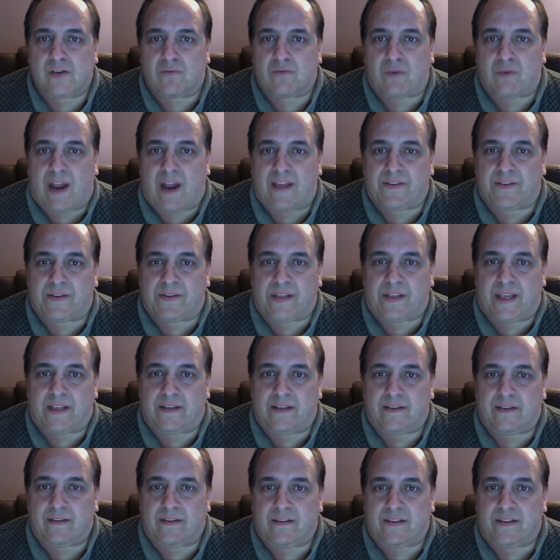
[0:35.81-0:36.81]
rather
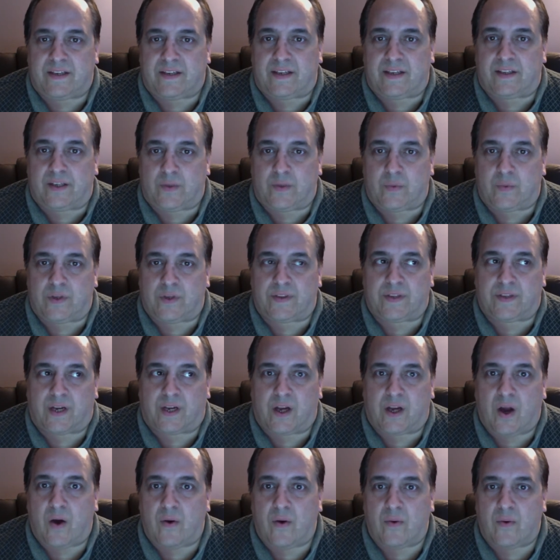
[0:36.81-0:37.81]
than dealing with the
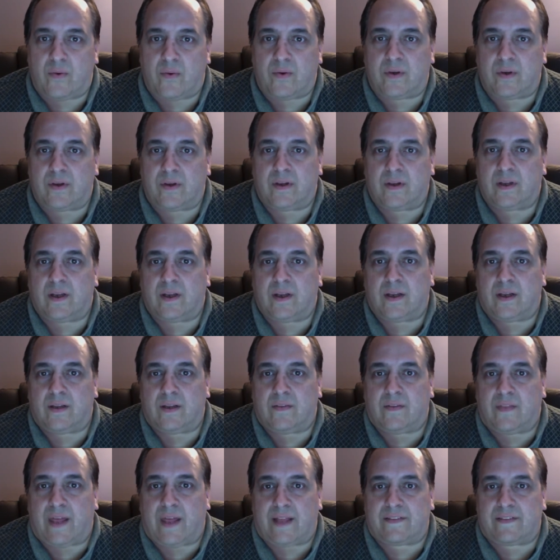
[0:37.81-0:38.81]
code
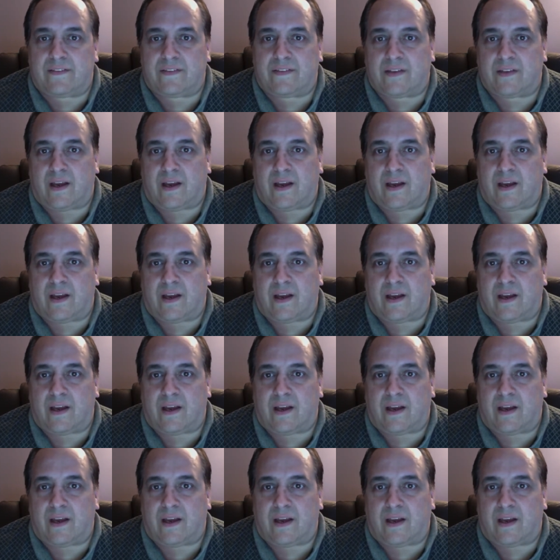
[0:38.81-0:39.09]
that